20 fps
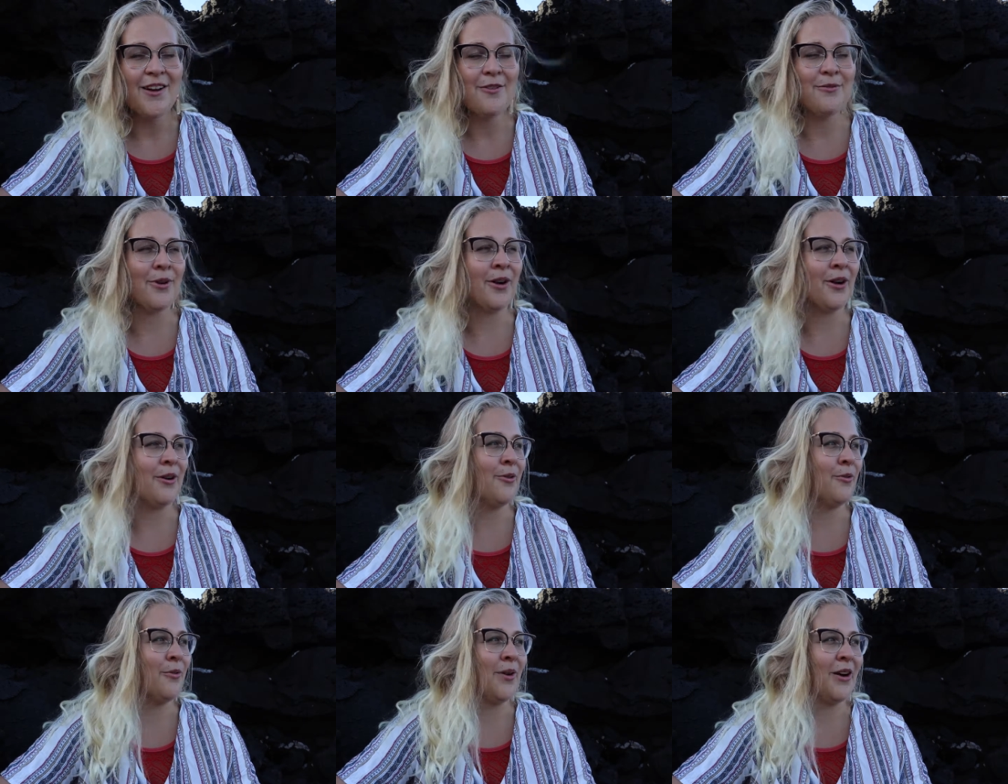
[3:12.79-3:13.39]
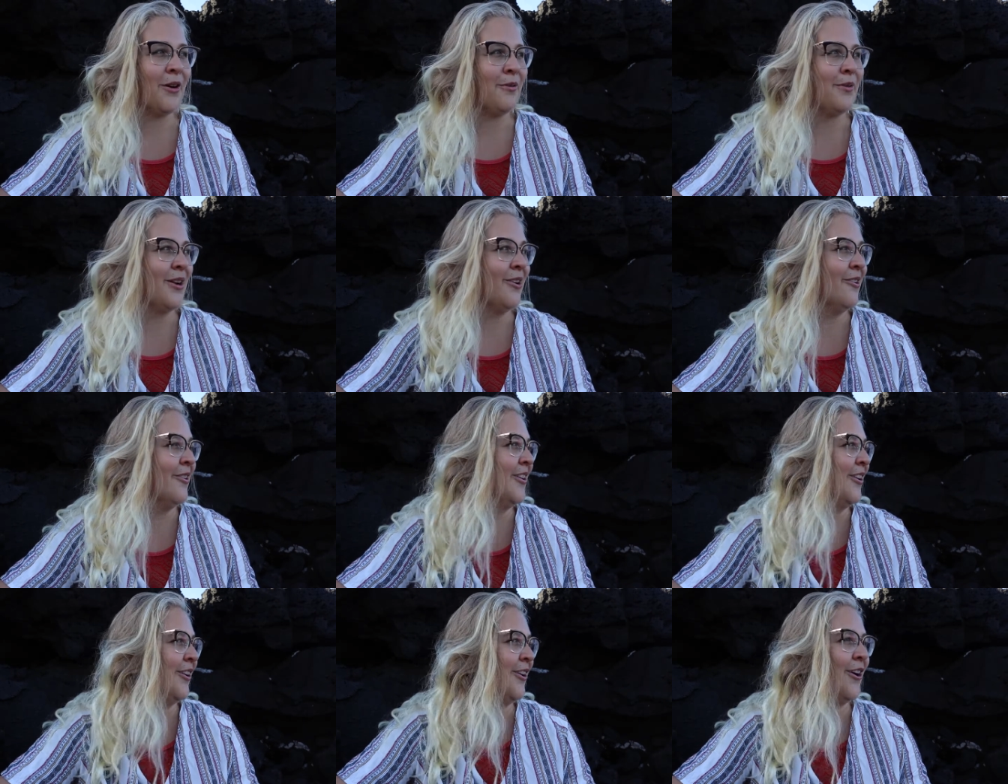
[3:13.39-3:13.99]
where, where are we
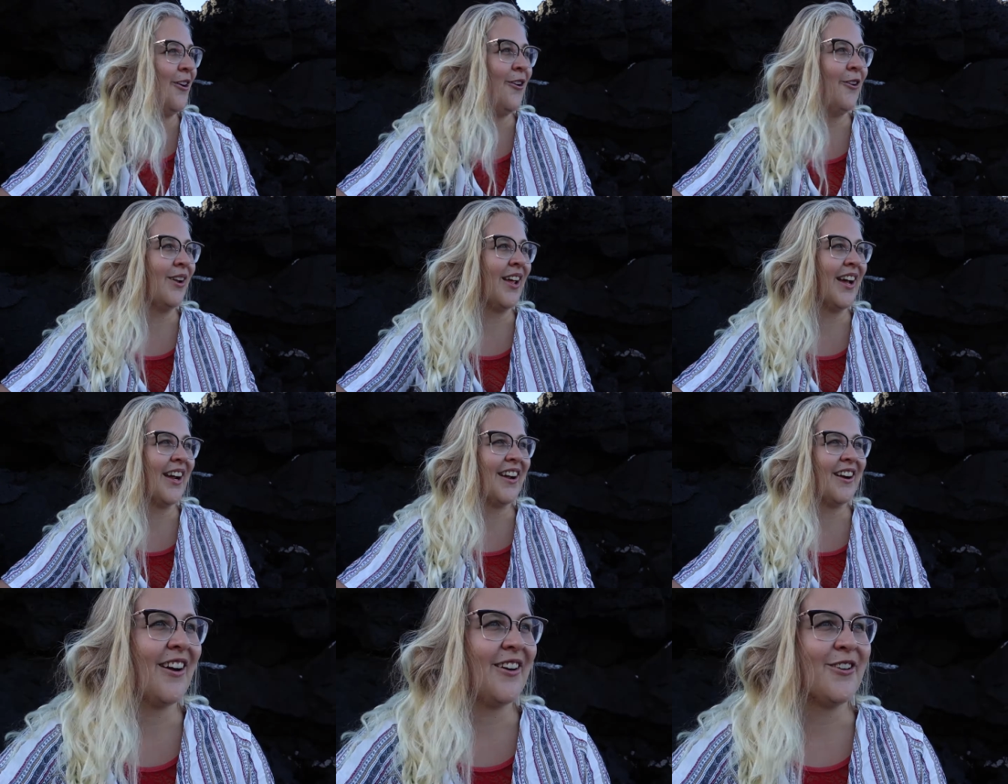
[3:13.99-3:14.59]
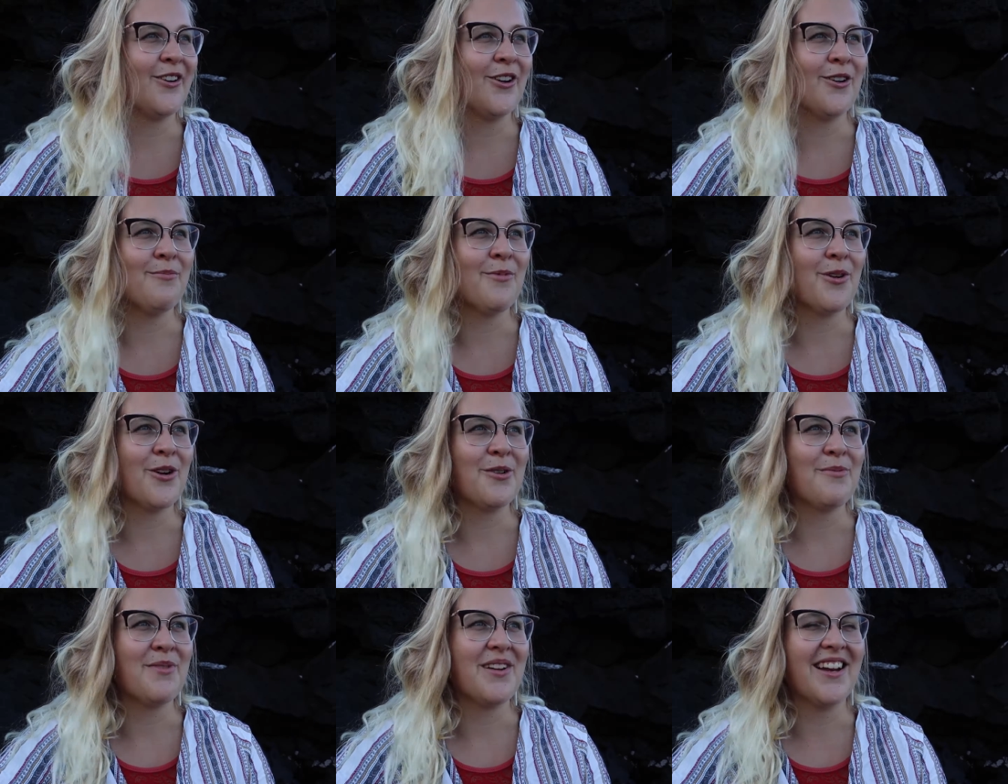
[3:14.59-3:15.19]
gonna go? Like, are you gonna
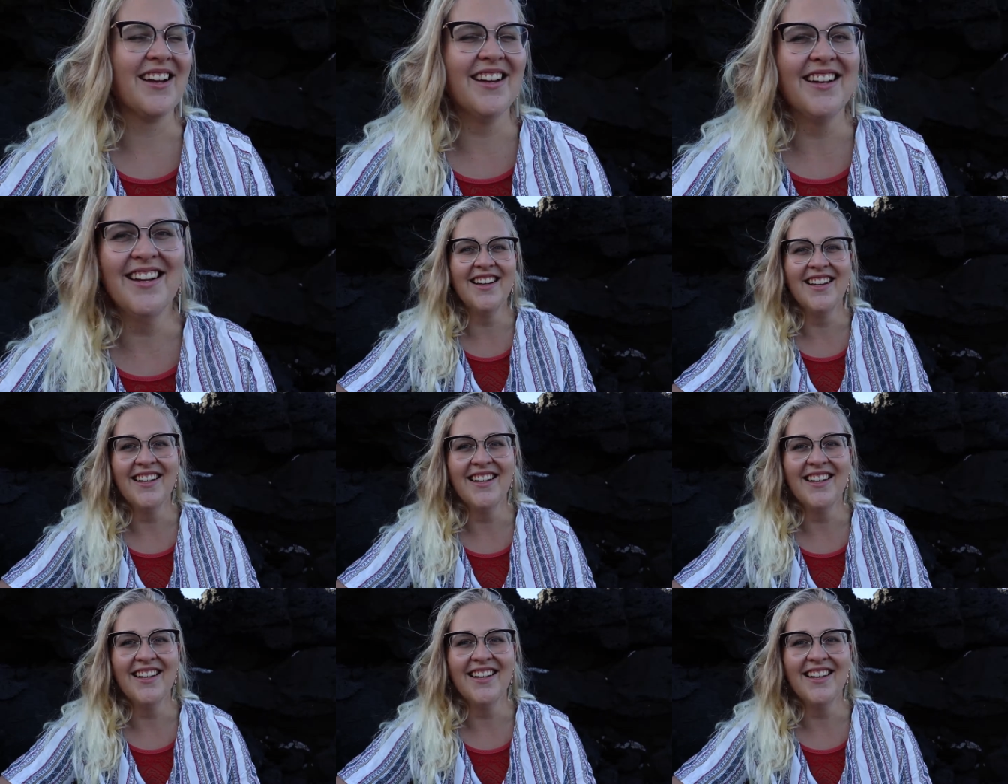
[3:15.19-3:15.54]
murder me?